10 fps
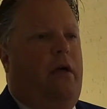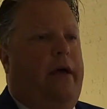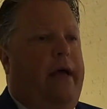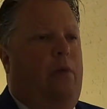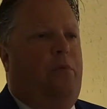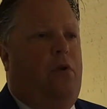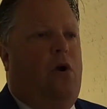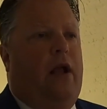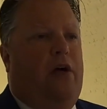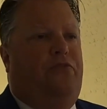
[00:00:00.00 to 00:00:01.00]
uh, helping
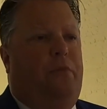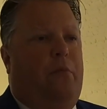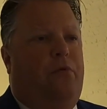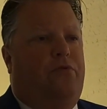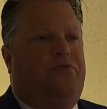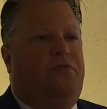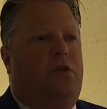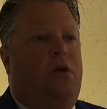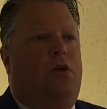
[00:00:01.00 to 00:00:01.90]
our House members